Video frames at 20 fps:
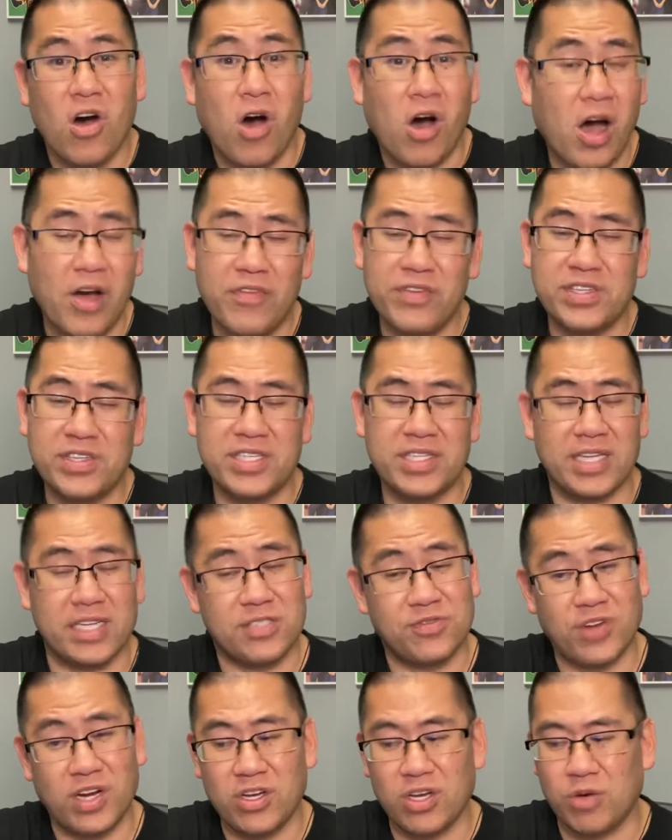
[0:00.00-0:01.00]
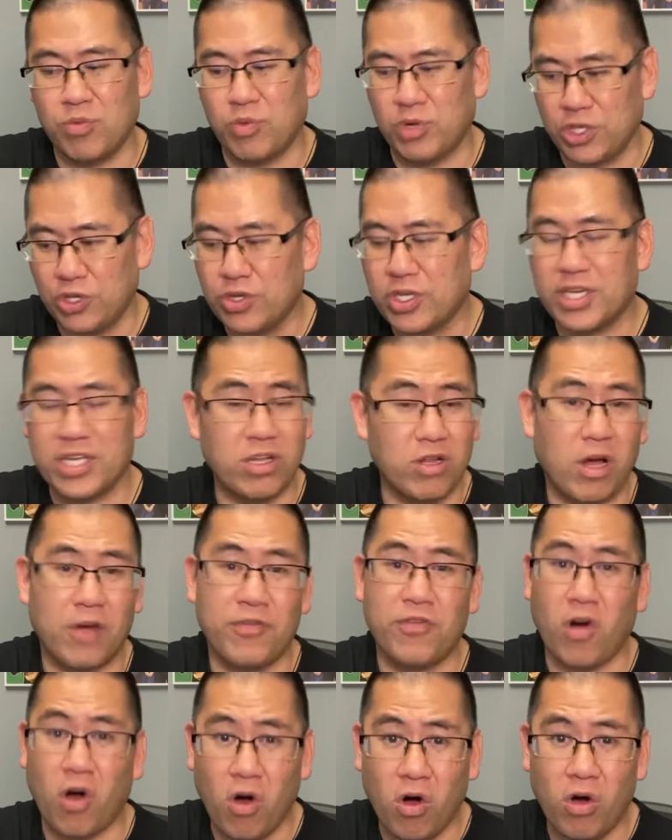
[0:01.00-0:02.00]
Obviously, that's very good when you can kill
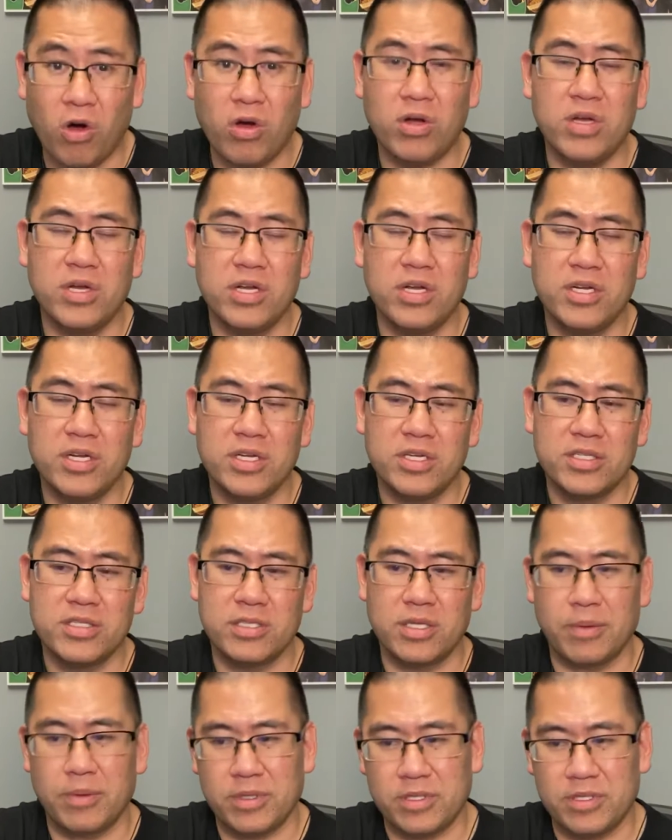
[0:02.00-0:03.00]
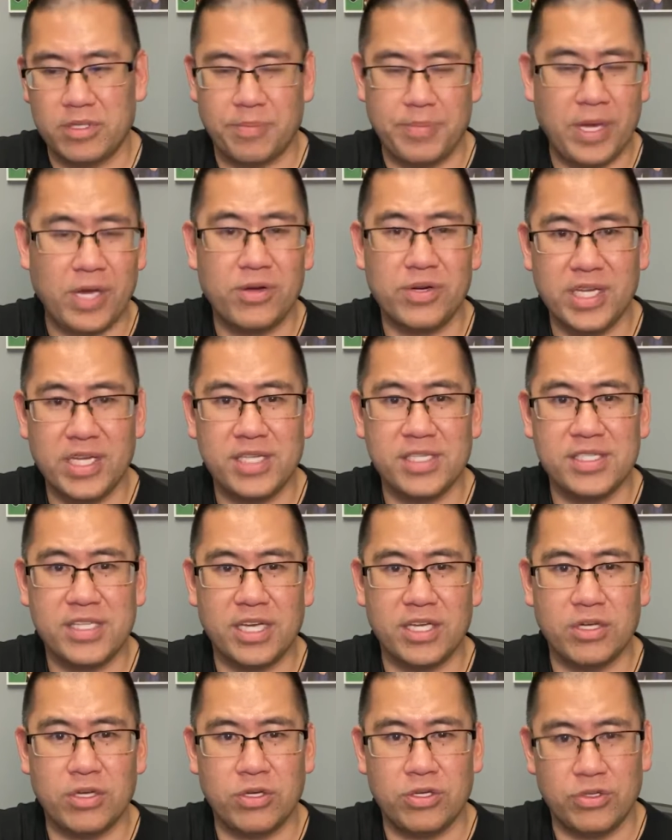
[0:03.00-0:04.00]
off all the penalties
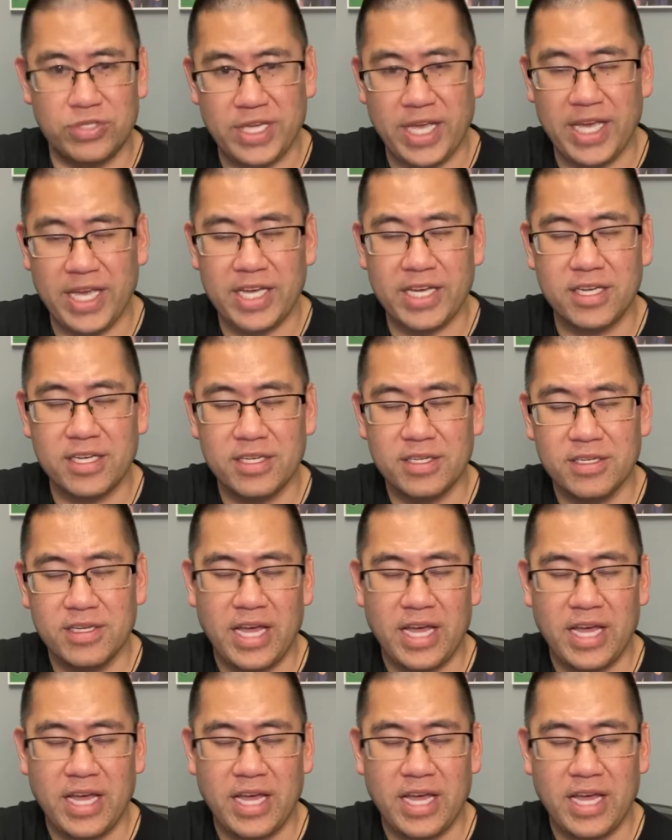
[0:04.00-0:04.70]
that you take,